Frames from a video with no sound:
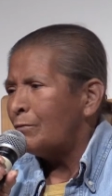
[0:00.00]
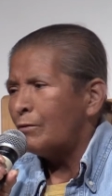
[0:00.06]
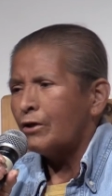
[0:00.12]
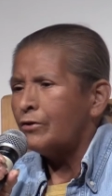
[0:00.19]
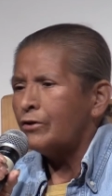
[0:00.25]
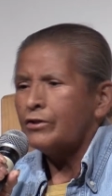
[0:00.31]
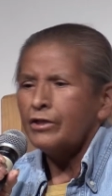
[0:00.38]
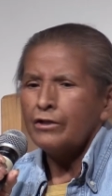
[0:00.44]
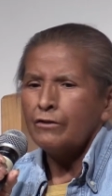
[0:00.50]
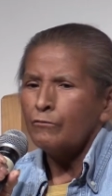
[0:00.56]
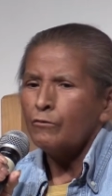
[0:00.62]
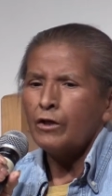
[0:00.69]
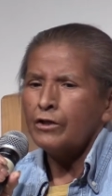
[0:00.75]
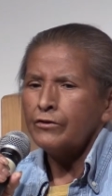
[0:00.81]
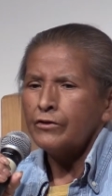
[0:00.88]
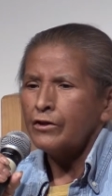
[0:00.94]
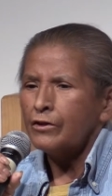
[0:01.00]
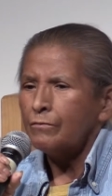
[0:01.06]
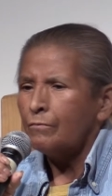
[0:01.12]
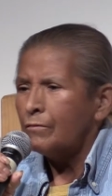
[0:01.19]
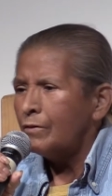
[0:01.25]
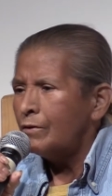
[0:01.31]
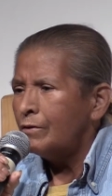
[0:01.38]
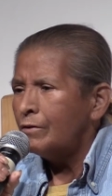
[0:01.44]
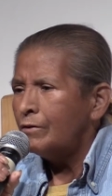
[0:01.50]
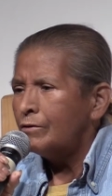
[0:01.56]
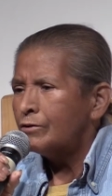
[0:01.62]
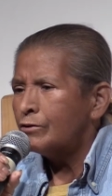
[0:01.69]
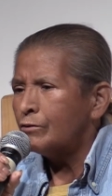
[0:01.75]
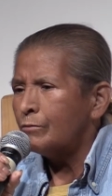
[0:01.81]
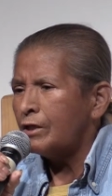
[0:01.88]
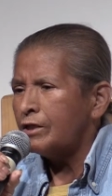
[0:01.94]
my brother didn't want them.
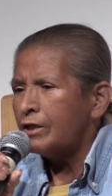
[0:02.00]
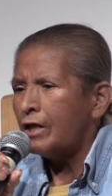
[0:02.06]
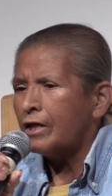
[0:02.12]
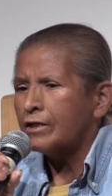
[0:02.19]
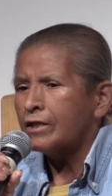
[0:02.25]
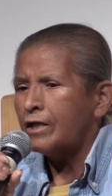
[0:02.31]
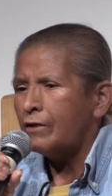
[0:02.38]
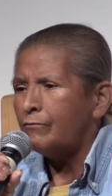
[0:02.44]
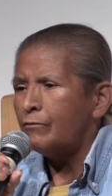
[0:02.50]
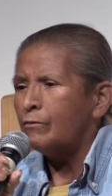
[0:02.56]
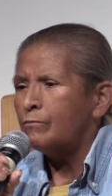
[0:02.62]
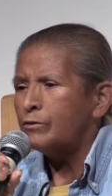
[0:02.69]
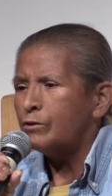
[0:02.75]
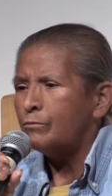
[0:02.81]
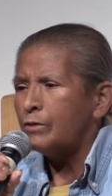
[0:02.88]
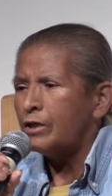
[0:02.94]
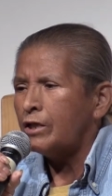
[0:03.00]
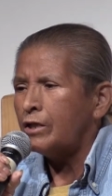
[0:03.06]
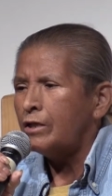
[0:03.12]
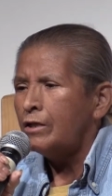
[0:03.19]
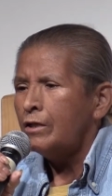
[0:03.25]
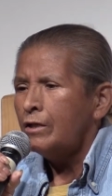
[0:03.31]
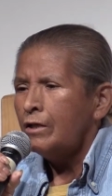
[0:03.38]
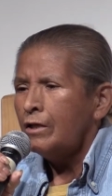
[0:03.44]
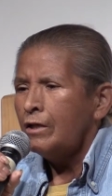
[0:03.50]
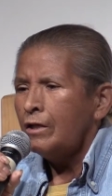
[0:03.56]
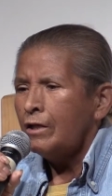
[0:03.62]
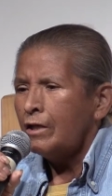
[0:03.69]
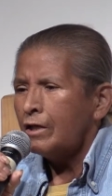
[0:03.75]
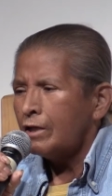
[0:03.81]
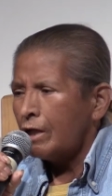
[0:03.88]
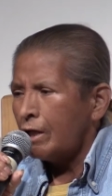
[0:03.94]
So my dad gave them to me,
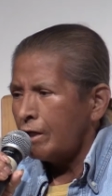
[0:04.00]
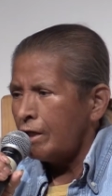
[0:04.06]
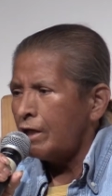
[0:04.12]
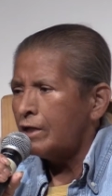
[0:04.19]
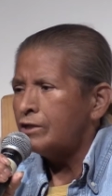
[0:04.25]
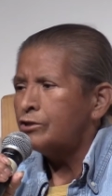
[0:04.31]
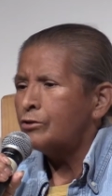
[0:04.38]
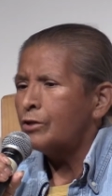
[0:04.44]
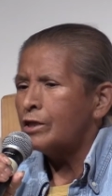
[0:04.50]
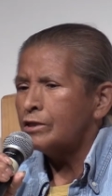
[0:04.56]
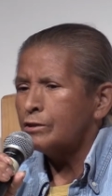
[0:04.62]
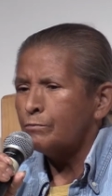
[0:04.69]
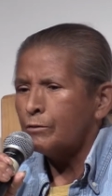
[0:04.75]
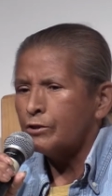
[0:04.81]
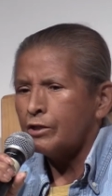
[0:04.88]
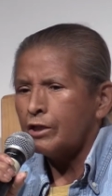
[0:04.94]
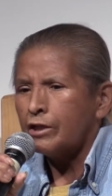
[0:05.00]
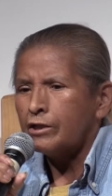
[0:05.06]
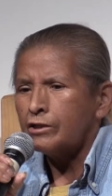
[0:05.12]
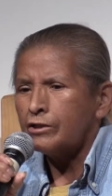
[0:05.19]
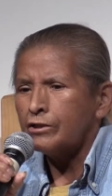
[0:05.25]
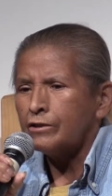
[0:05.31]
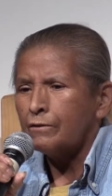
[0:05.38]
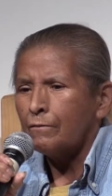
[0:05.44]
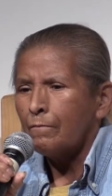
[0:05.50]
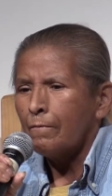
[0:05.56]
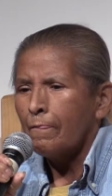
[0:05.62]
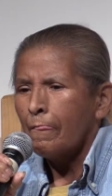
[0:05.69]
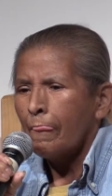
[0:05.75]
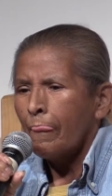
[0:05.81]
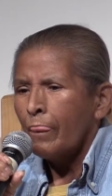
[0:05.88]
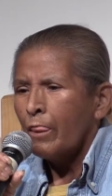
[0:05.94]
and I had transportation.
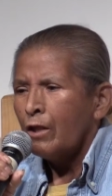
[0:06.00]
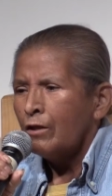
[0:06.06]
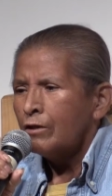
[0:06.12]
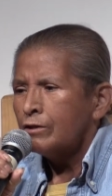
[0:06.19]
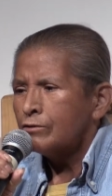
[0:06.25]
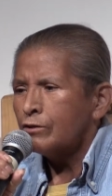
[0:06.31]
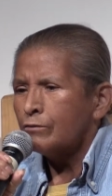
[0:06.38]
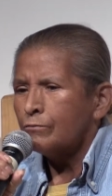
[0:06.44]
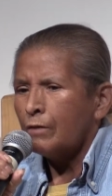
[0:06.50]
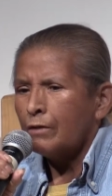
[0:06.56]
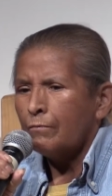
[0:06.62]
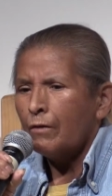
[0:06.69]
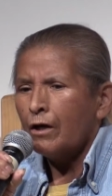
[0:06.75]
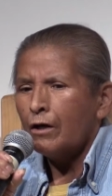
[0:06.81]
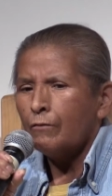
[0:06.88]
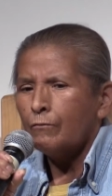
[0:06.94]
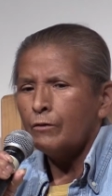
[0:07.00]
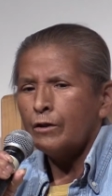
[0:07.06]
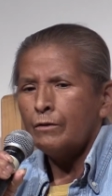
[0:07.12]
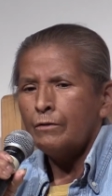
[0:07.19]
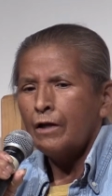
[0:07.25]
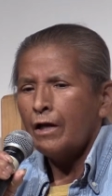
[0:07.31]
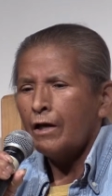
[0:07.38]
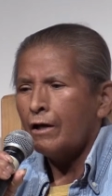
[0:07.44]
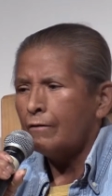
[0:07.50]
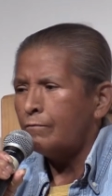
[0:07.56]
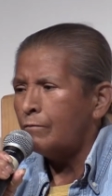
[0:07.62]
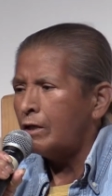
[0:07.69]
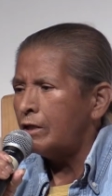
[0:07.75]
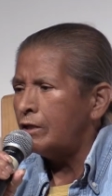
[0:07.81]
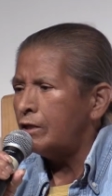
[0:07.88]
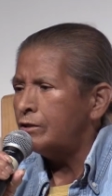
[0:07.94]
So my mom would have
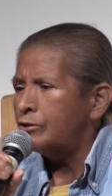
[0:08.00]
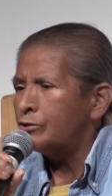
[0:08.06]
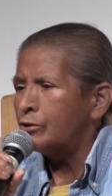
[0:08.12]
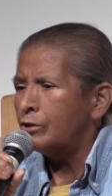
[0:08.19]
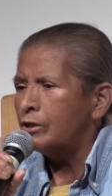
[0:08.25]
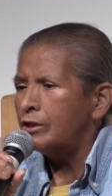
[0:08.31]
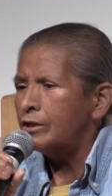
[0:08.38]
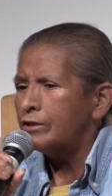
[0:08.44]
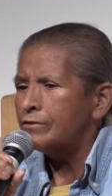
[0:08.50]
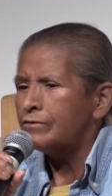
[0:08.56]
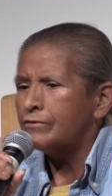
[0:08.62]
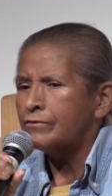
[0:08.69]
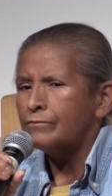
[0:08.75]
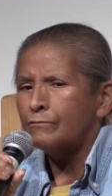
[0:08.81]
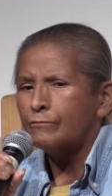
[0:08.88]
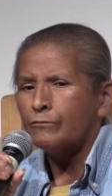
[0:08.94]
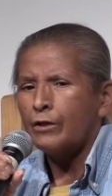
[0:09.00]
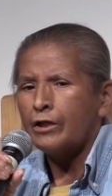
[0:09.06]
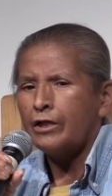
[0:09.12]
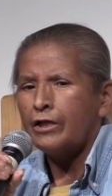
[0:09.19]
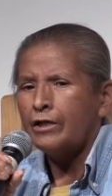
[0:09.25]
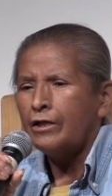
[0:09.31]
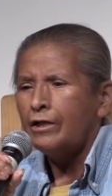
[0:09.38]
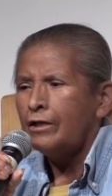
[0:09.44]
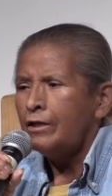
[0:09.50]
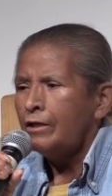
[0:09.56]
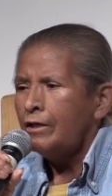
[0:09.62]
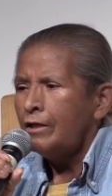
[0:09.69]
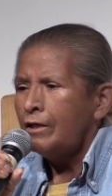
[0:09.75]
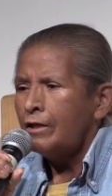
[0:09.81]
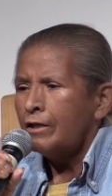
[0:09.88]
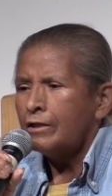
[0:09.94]
my chores ready
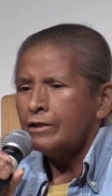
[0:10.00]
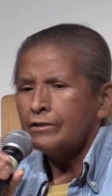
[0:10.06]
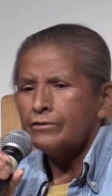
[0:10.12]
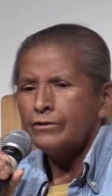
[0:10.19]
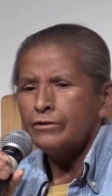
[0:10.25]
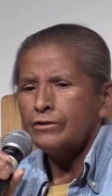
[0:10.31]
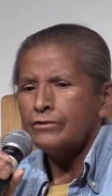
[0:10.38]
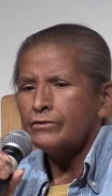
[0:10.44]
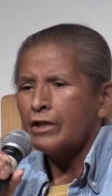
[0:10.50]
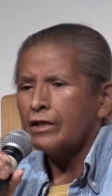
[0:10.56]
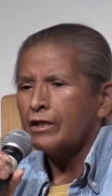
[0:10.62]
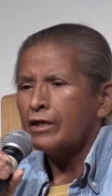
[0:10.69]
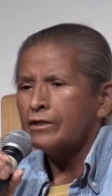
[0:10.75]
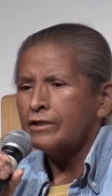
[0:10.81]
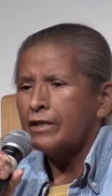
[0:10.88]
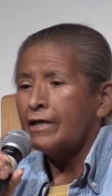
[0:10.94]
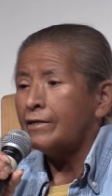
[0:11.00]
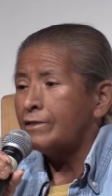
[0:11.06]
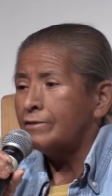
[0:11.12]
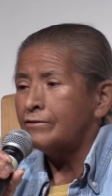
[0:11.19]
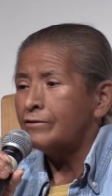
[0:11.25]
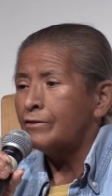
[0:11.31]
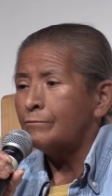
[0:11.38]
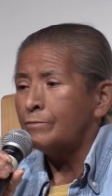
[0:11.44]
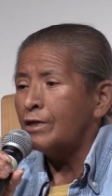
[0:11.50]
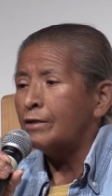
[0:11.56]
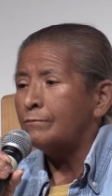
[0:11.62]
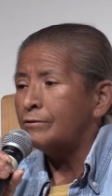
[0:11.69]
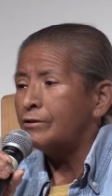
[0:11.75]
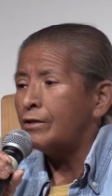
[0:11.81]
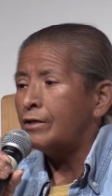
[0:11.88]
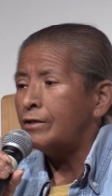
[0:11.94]
and as soon as I got that,
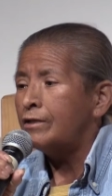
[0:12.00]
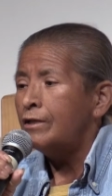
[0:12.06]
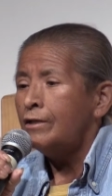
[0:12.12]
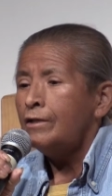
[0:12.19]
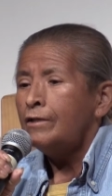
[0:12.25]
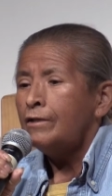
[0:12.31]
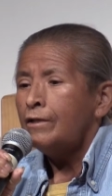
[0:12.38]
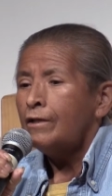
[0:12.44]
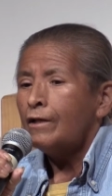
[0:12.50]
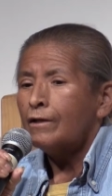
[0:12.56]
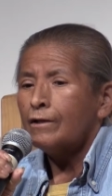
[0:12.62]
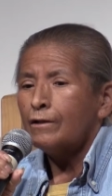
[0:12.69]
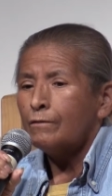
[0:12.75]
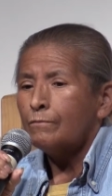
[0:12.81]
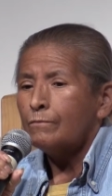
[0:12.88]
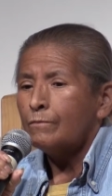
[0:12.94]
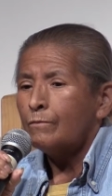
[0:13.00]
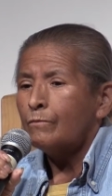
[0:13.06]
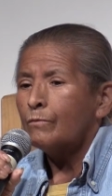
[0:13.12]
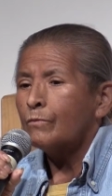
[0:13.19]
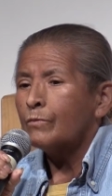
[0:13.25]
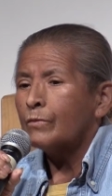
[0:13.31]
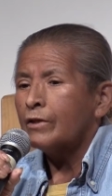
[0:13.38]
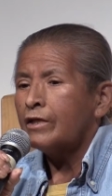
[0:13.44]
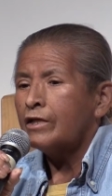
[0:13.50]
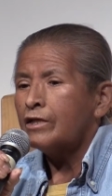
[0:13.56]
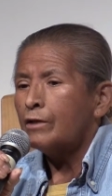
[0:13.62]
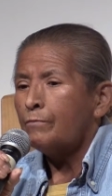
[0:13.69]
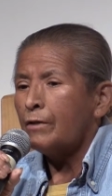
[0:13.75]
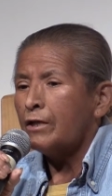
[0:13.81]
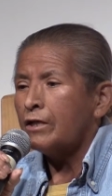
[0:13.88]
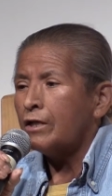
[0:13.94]
sometimes I um, get
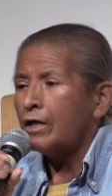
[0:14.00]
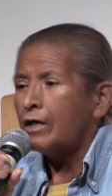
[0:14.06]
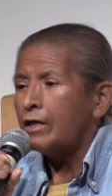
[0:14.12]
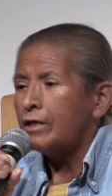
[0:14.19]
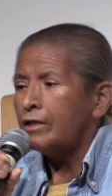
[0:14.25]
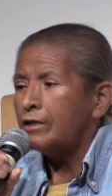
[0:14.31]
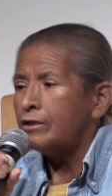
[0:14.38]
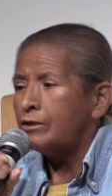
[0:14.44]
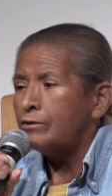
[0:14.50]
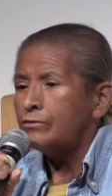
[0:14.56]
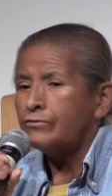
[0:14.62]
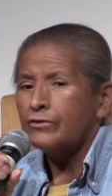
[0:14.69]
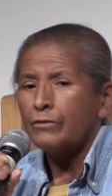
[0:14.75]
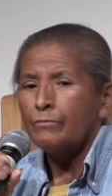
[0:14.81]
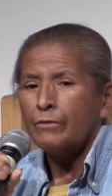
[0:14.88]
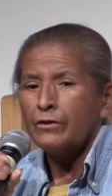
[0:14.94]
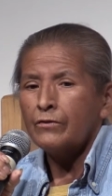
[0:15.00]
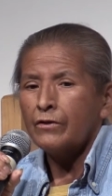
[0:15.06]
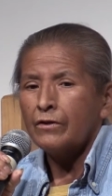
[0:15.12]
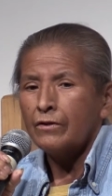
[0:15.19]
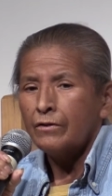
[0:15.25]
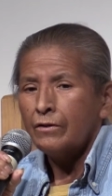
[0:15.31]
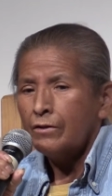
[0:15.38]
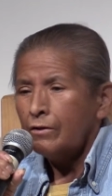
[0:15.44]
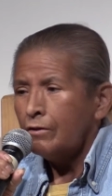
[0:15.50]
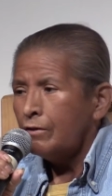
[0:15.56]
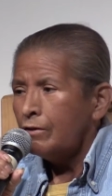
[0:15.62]
up at night and do some of the